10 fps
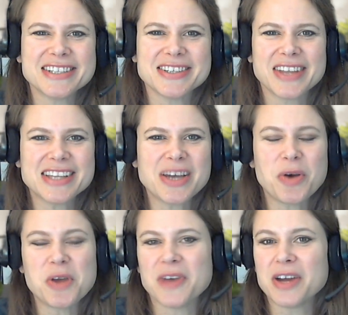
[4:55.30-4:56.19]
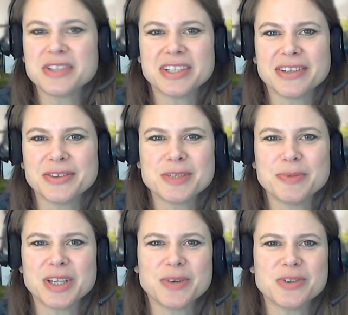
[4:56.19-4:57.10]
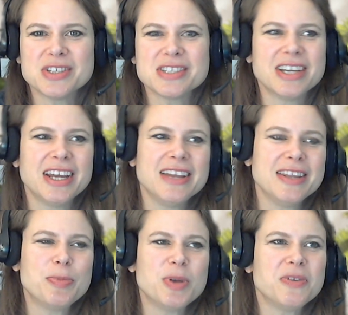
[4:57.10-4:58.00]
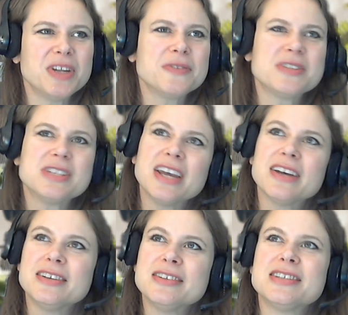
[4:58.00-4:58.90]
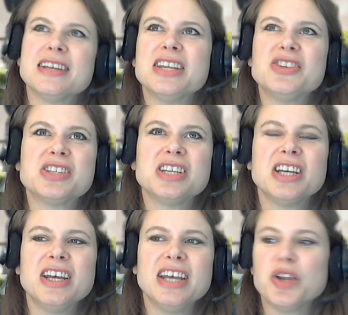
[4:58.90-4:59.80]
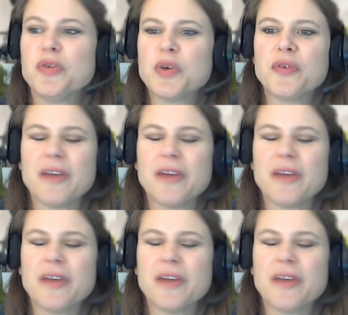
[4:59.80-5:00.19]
So that's how I found it ultimately was just the epiphany of sales and then just interviewing for